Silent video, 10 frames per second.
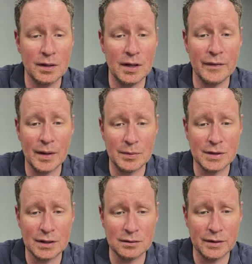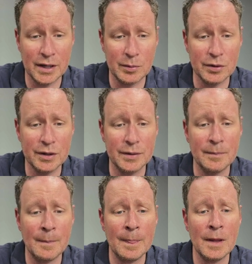in that particular neighborhood.
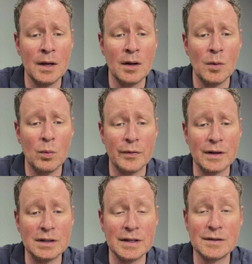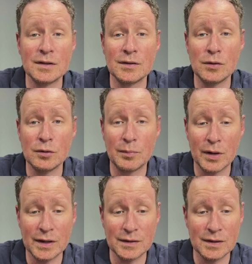What the list to sold
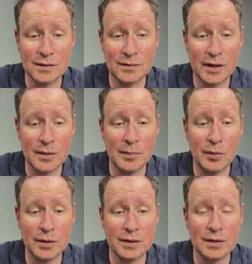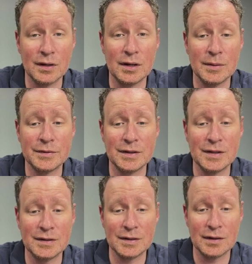price is, very important
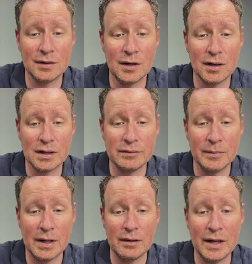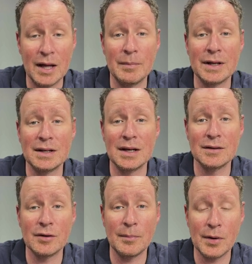statistic to talk to them about. How many
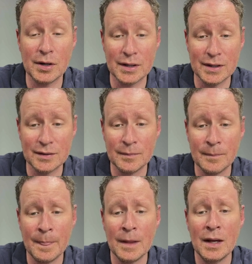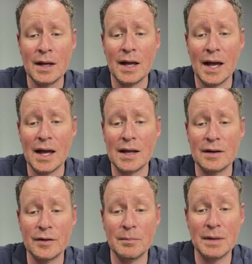days on market?
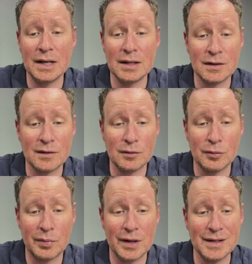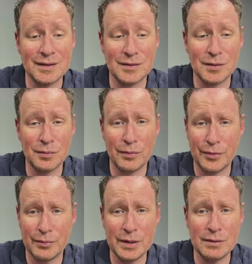And the median sold price. So
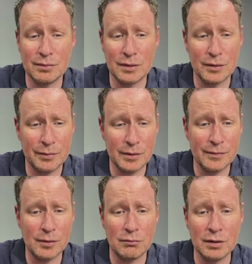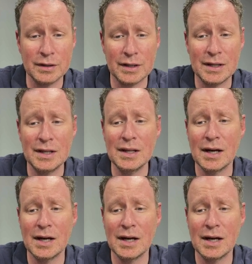three or four really key